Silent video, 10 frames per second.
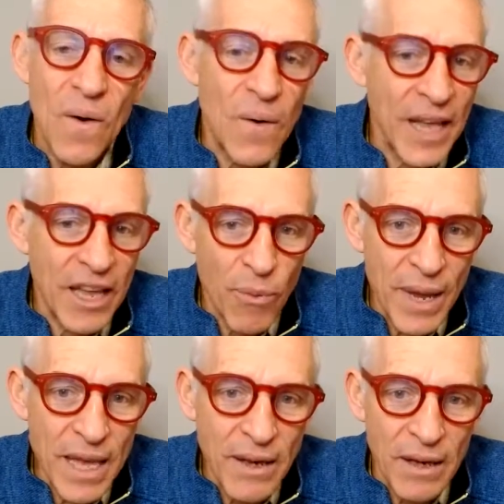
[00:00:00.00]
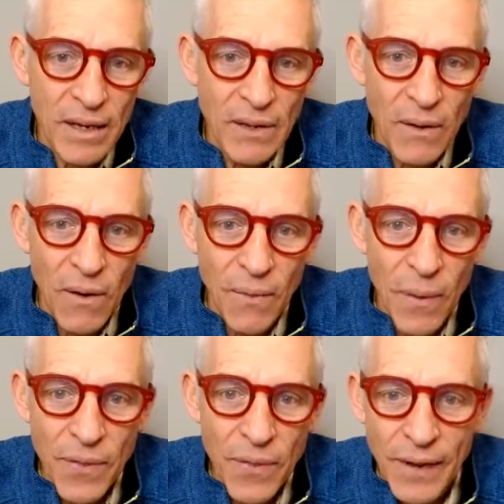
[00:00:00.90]
each week
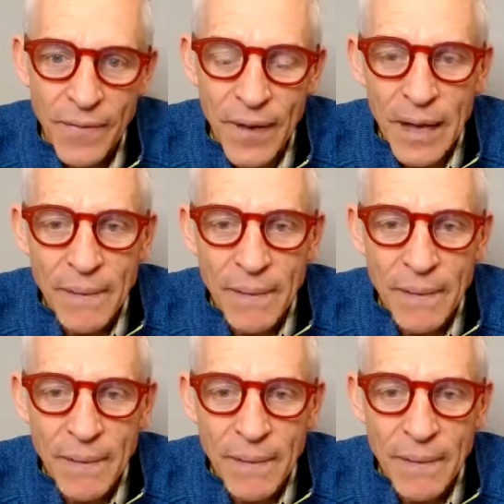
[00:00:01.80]
on things.